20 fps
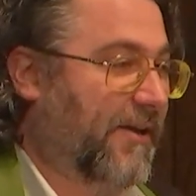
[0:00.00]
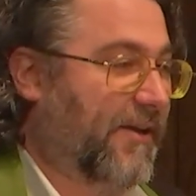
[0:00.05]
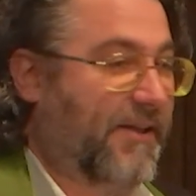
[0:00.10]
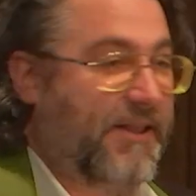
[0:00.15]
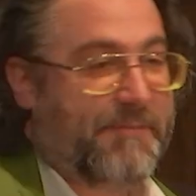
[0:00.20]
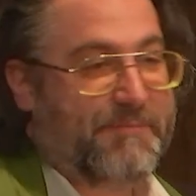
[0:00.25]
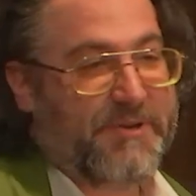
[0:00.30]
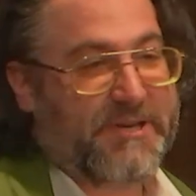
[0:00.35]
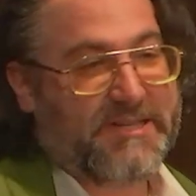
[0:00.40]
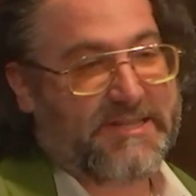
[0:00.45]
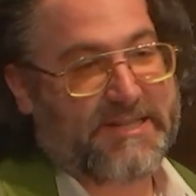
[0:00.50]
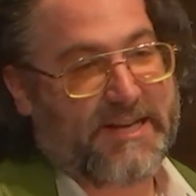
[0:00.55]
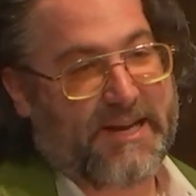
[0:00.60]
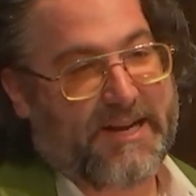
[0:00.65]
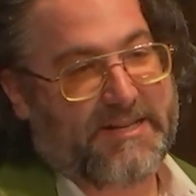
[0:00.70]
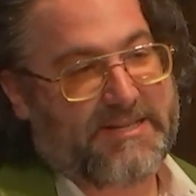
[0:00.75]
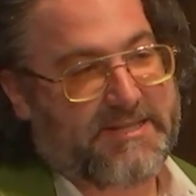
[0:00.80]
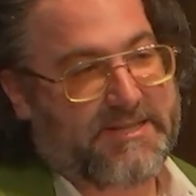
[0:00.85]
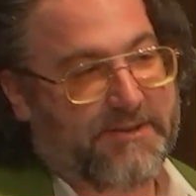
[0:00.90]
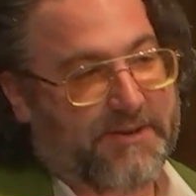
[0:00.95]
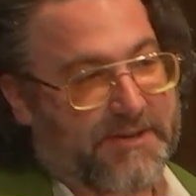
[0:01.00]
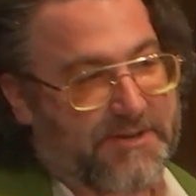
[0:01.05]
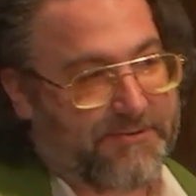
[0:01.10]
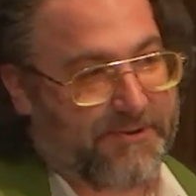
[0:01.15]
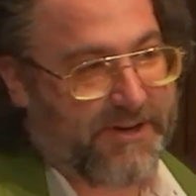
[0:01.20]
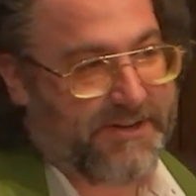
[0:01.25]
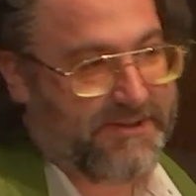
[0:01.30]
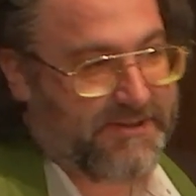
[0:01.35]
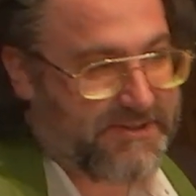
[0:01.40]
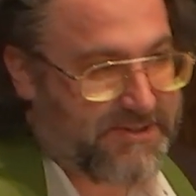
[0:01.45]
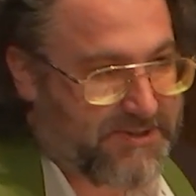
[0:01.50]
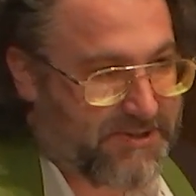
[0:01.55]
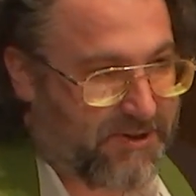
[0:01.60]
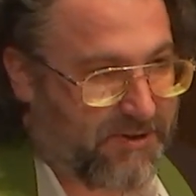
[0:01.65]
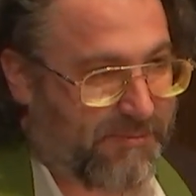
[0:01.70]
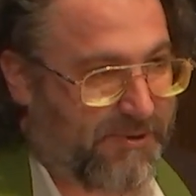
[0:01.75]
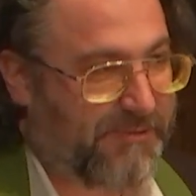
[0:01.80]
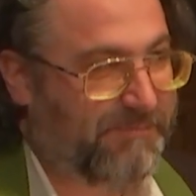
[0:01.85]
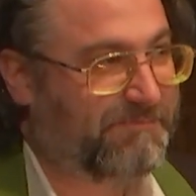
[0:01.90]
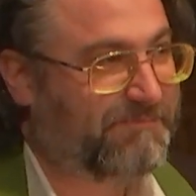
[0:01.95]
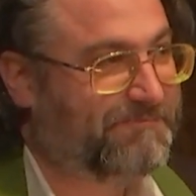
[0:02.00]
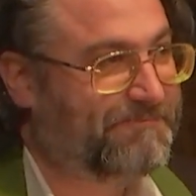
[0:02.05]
Now, that being said, I still had to write this sermon.